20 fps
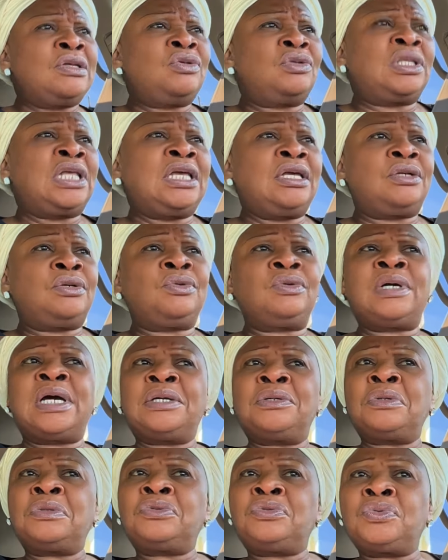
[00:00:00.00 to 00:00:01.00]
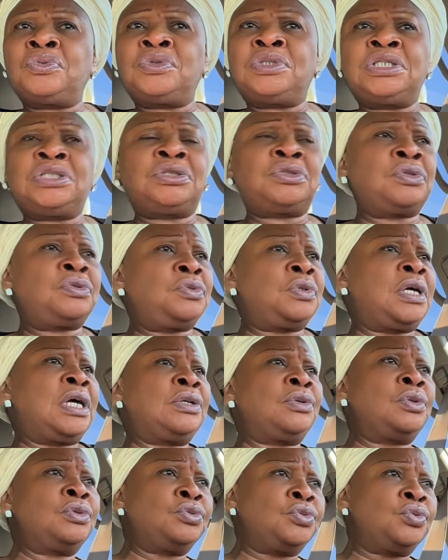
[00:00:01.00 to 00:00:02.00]
You think you cannot do this or you
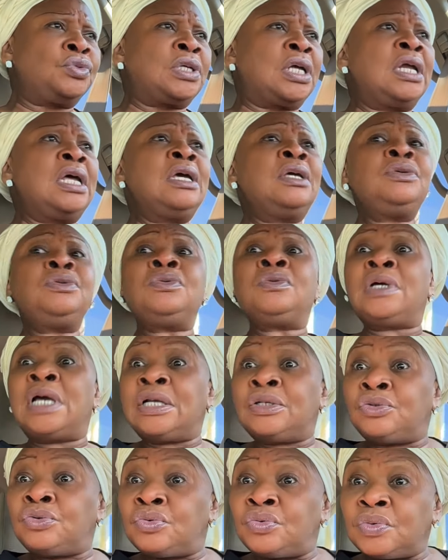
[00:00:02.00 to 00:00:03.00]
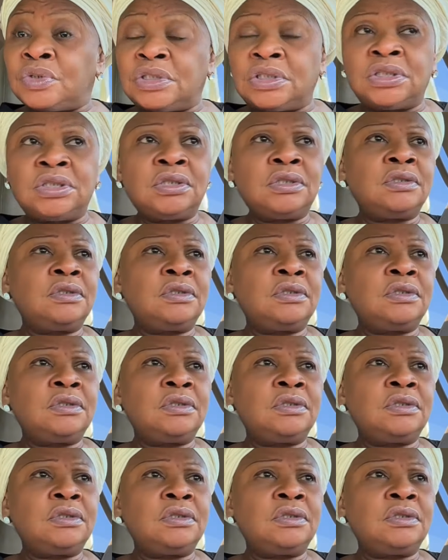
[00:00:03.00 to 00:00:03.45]
cannot do that. You can do it.